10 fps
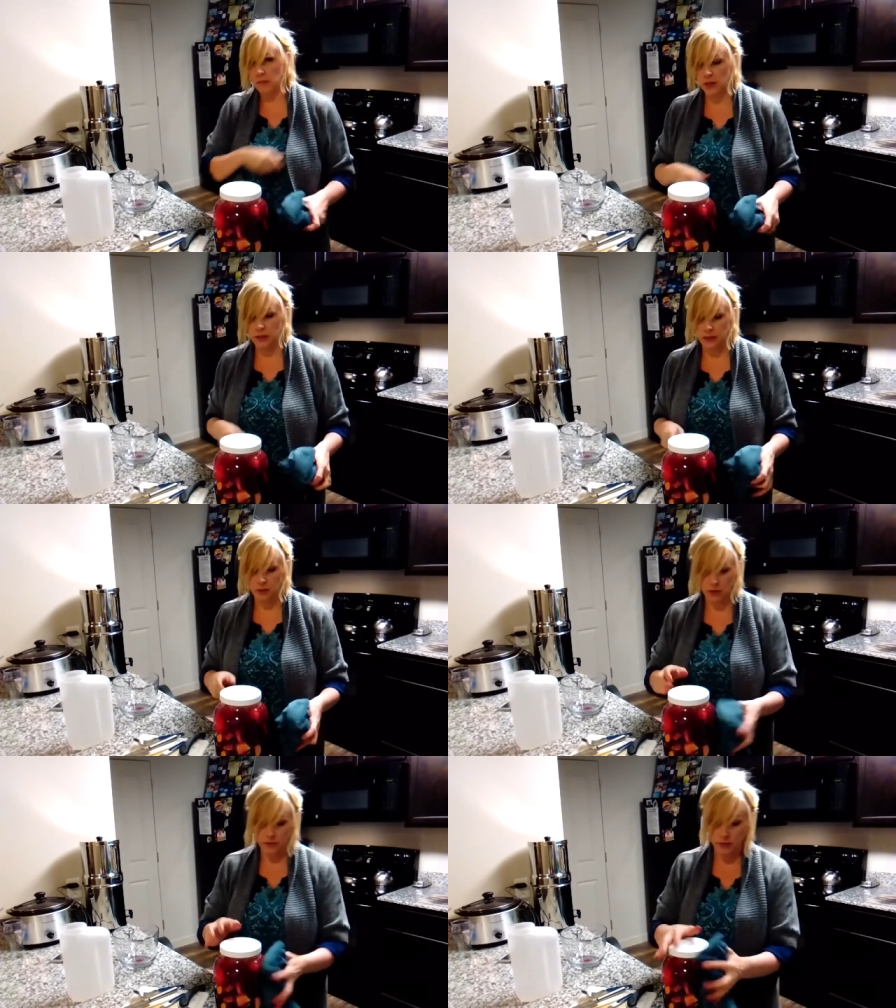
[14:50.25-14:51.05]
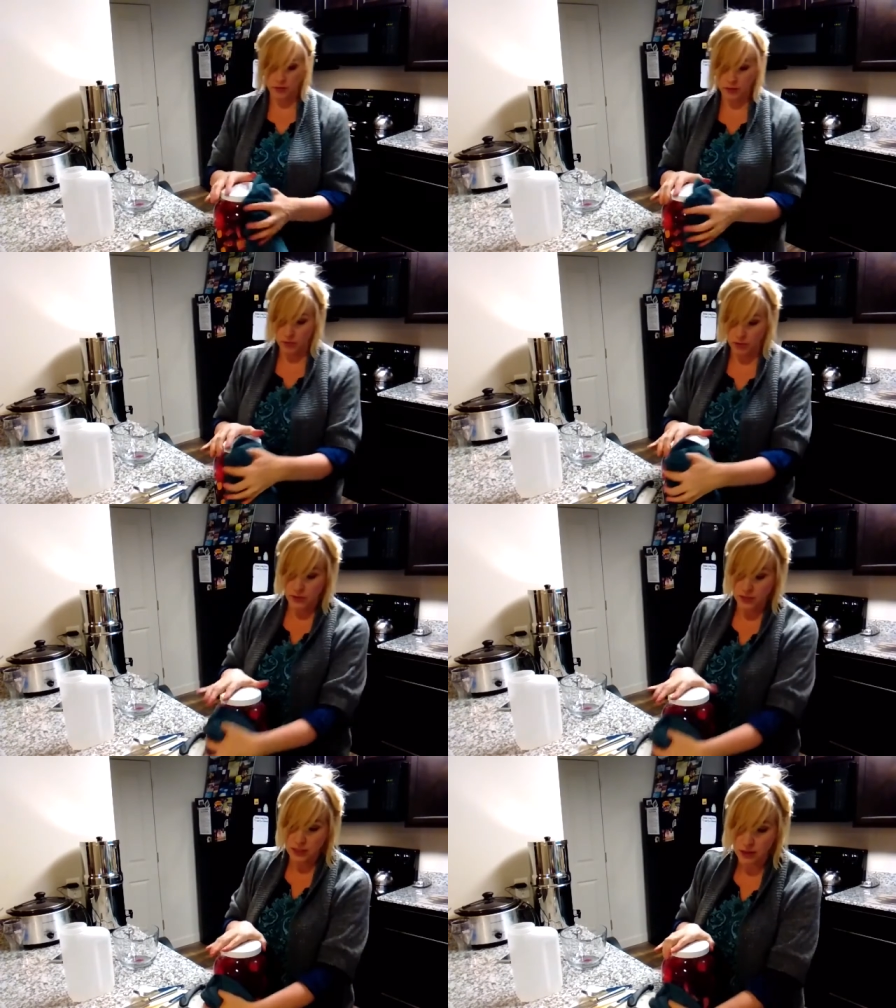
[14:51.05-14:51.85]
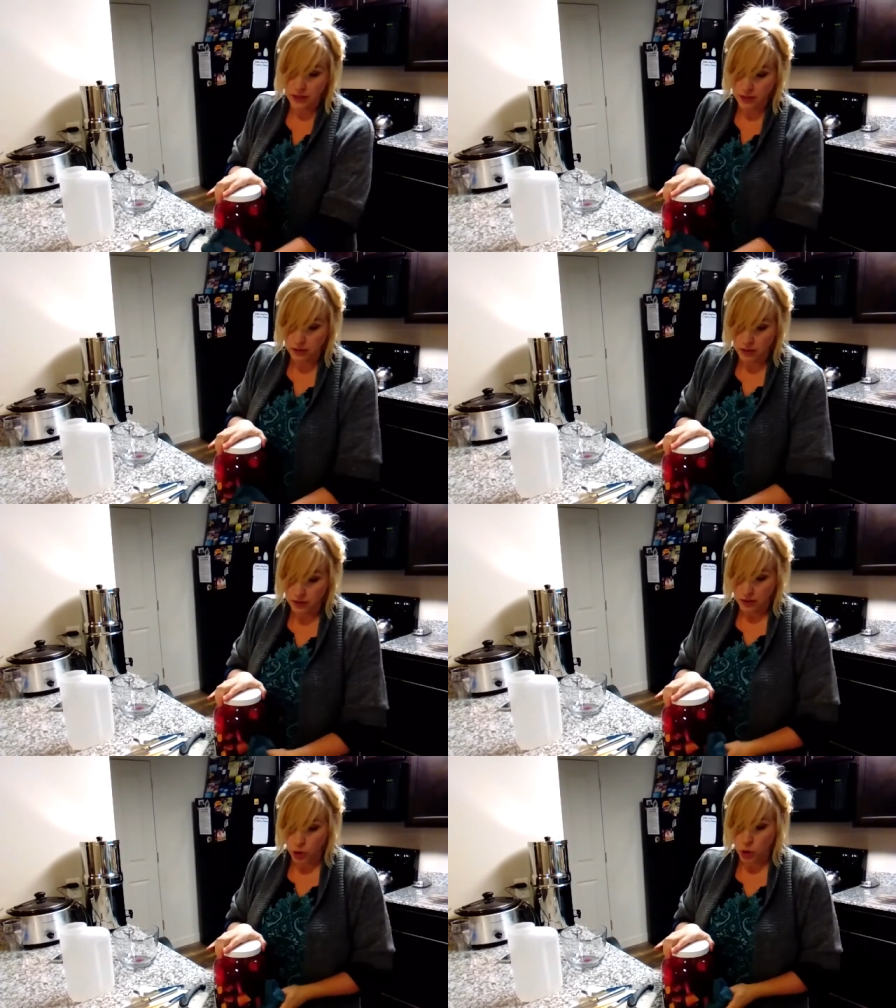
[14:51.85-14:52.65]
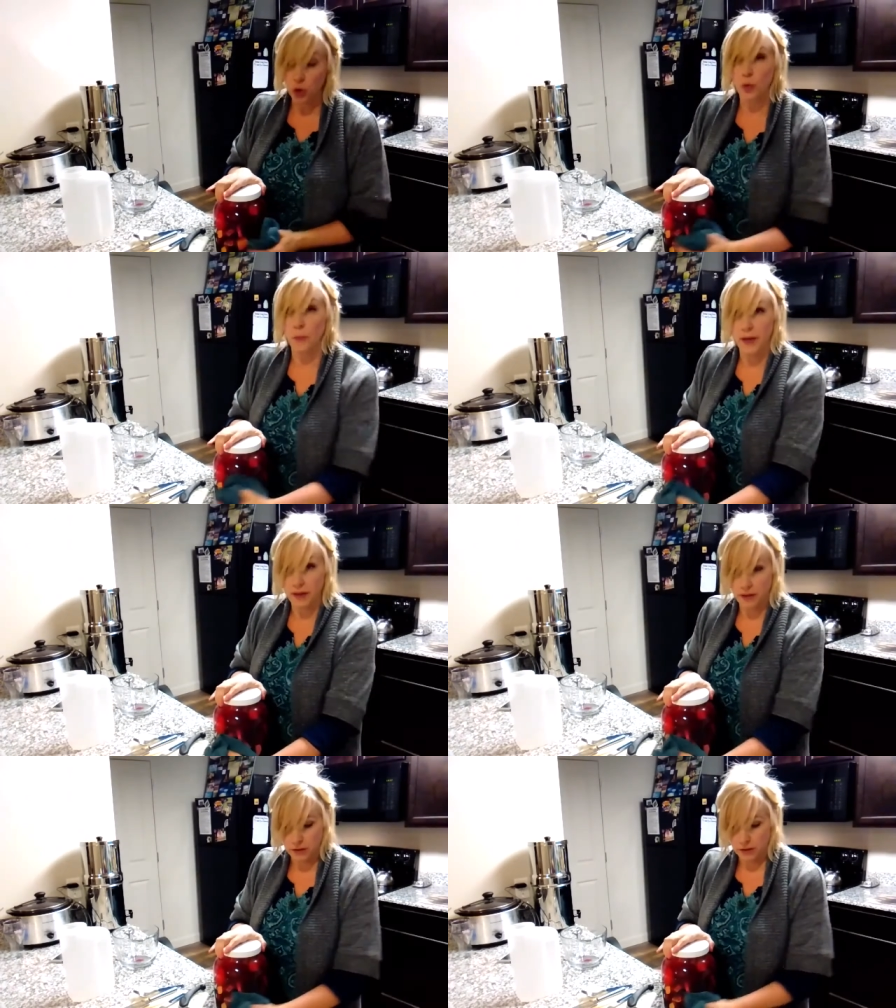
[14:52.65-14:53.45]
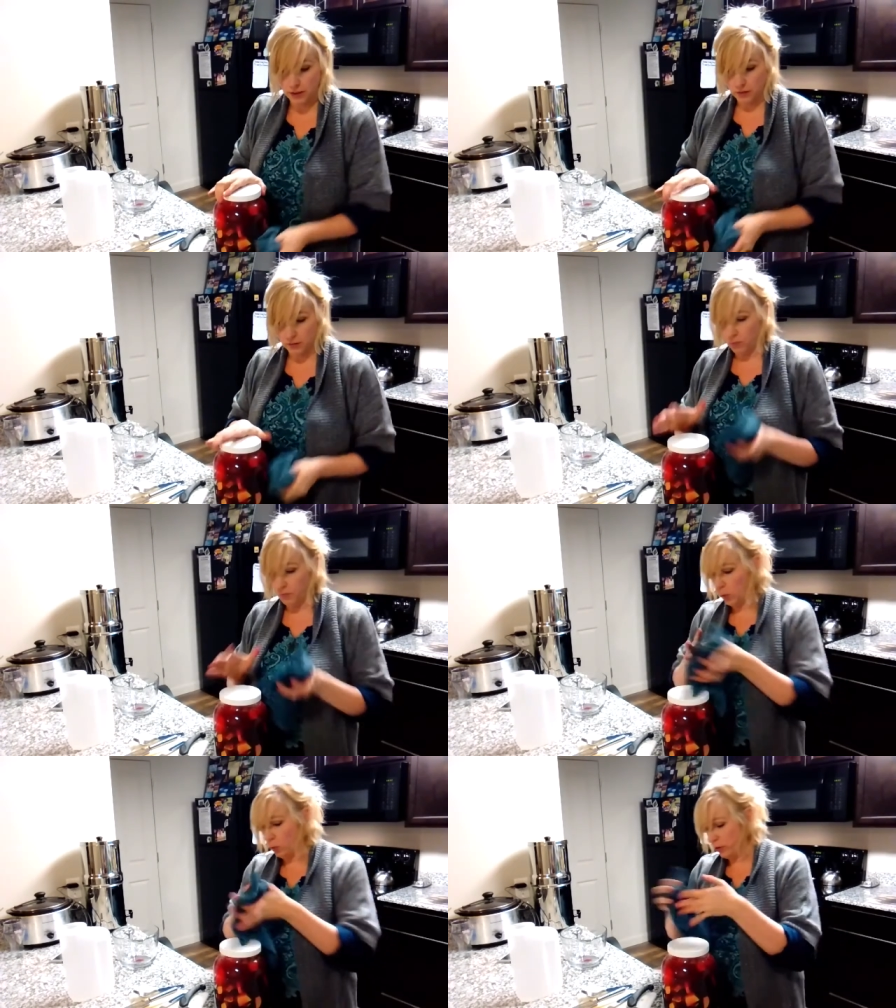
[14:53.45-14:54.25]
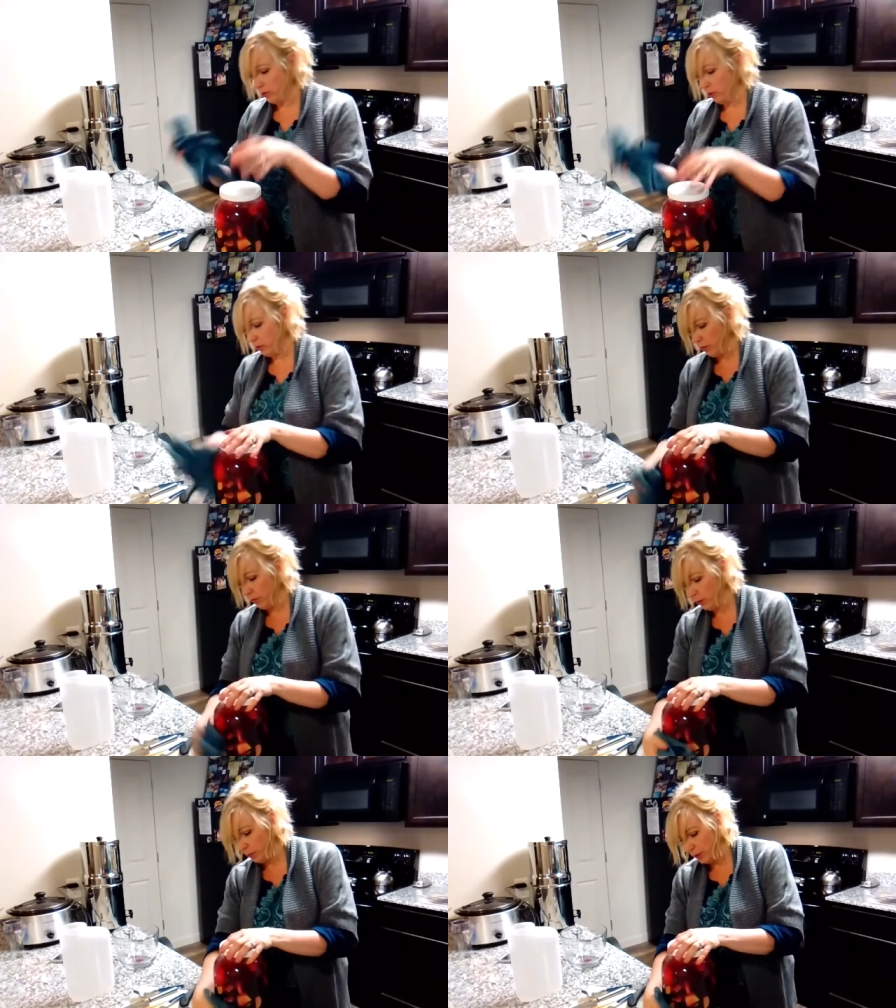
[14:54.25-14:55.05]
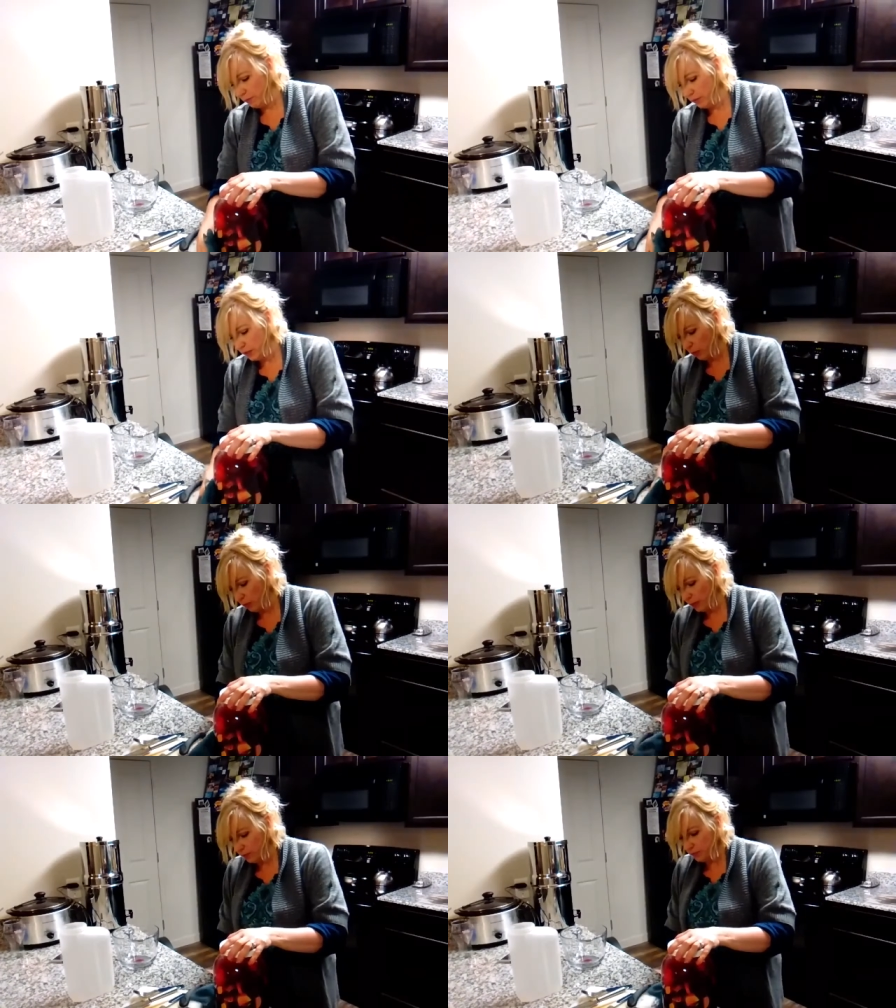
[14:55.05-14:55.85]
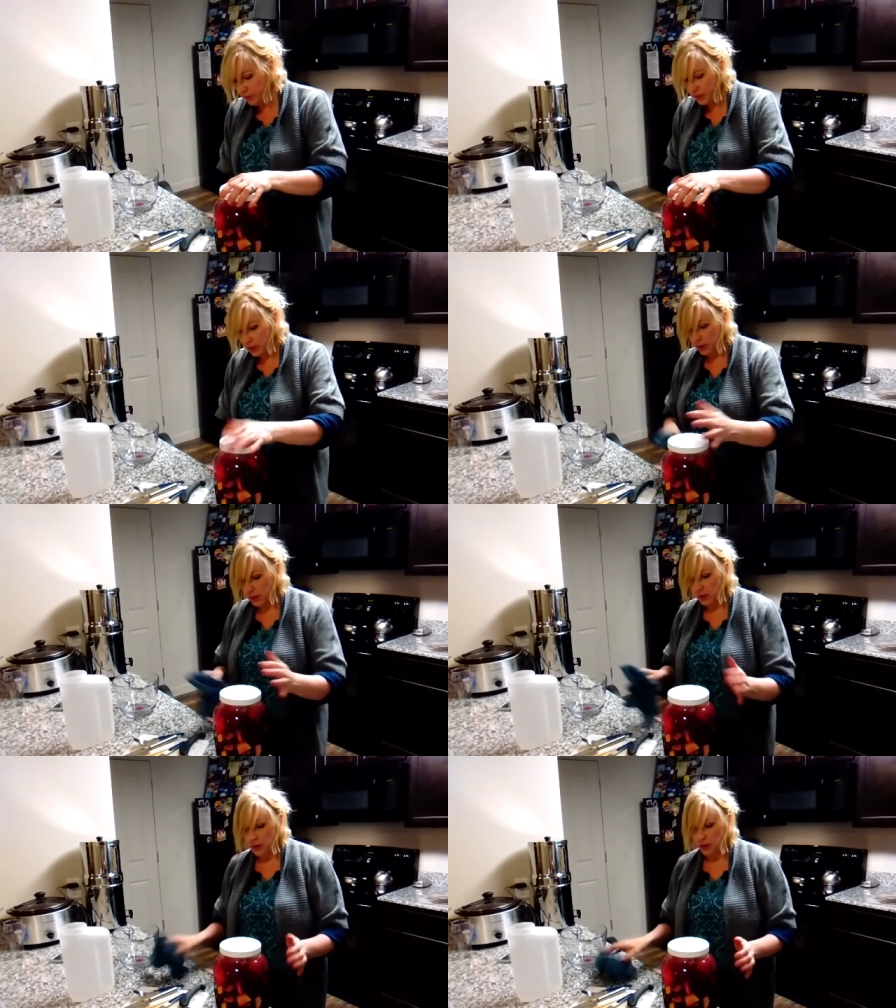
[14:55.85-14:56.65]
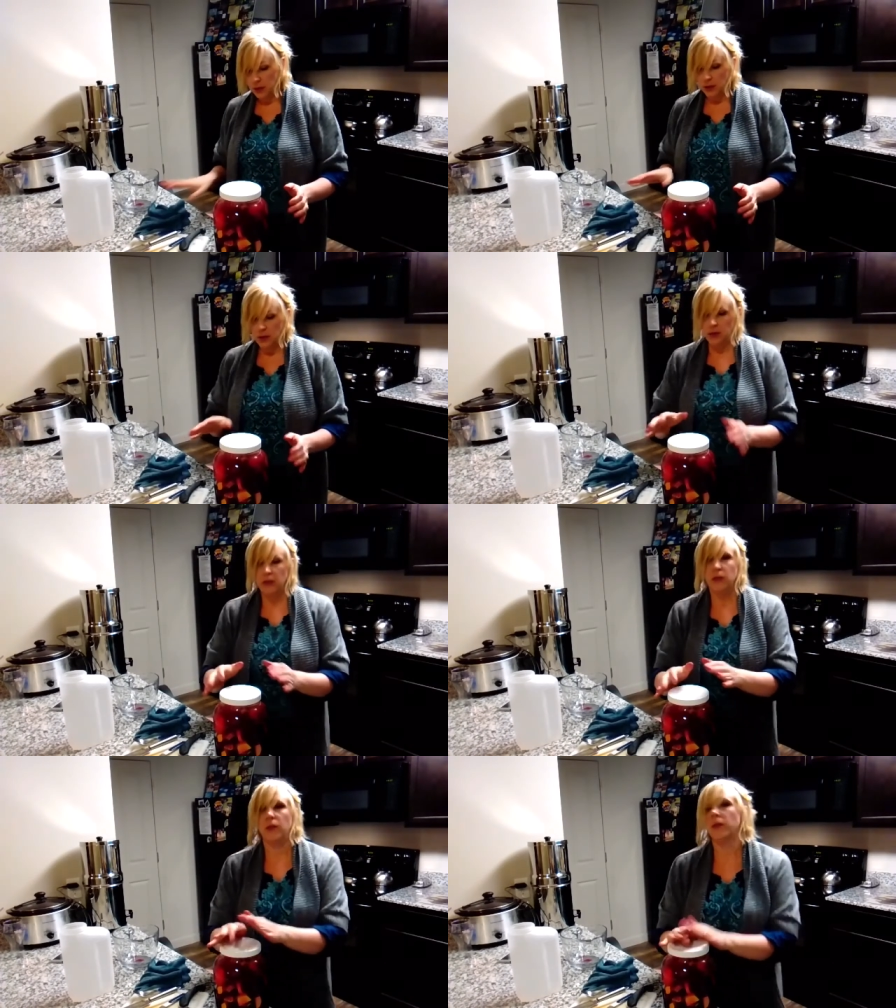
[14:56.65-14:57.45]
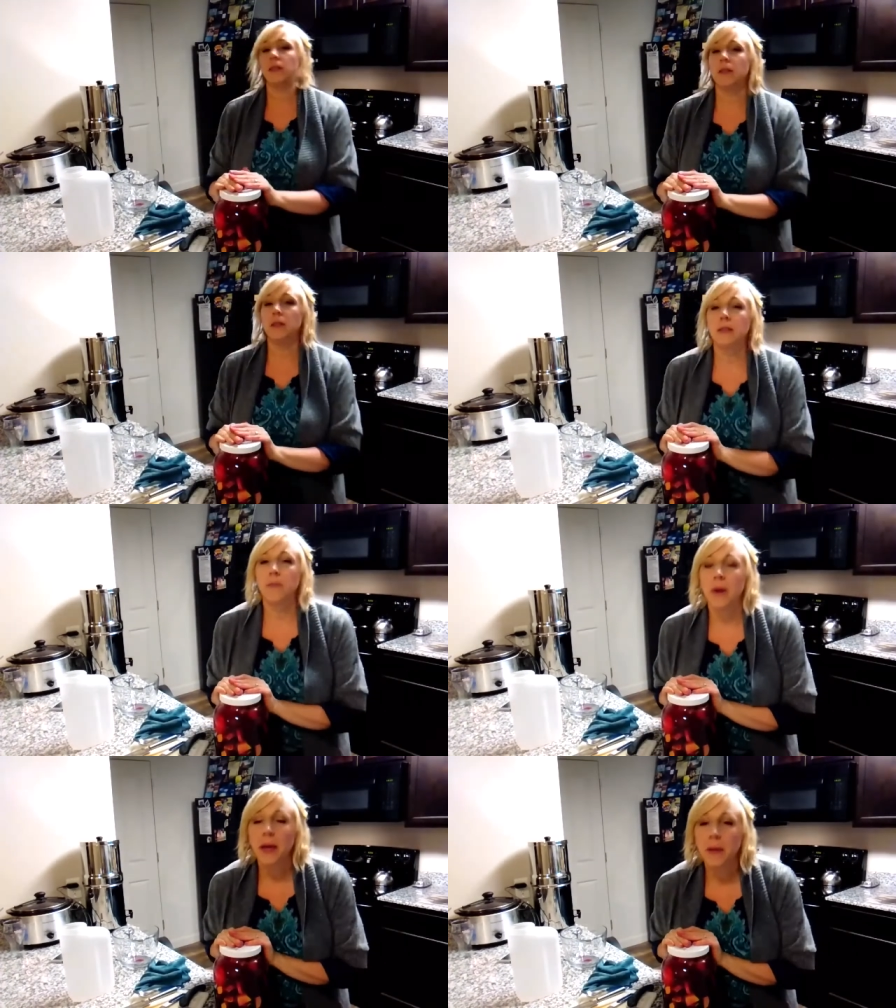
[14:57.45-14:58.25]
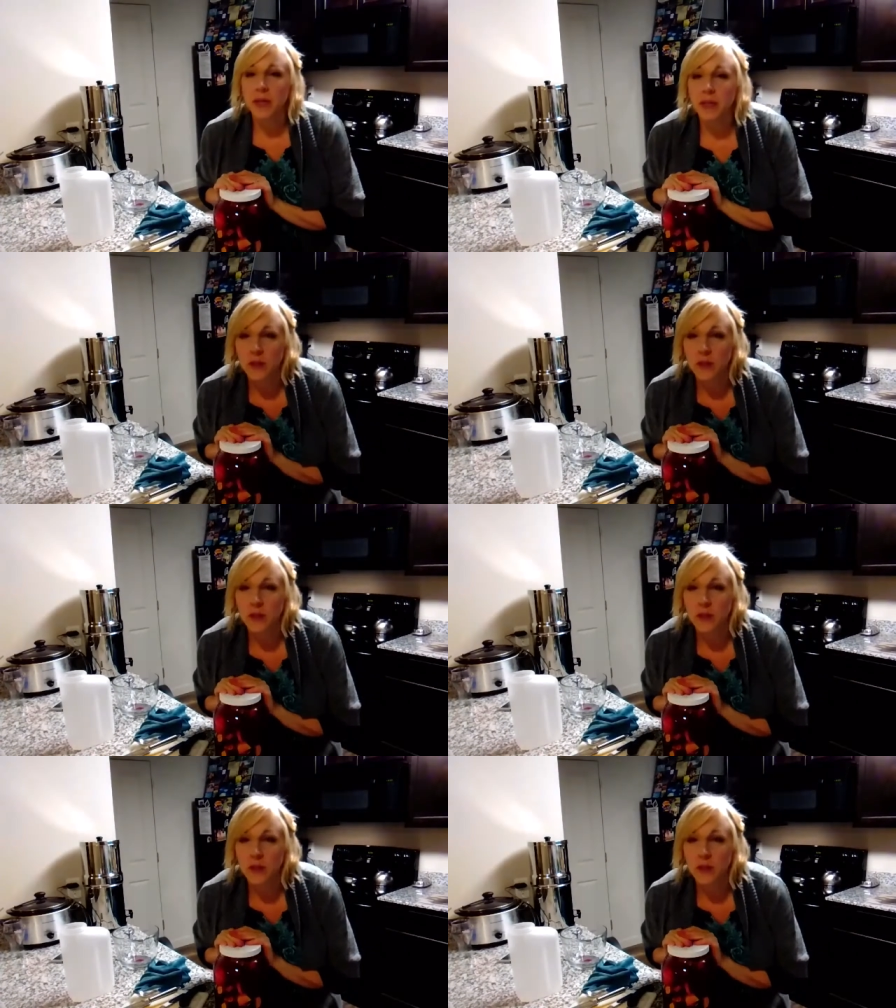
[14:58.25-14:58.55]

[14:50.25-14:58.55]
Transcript: take it off the top if it's not too bad, like mold all over. But anyway, so this is my Beet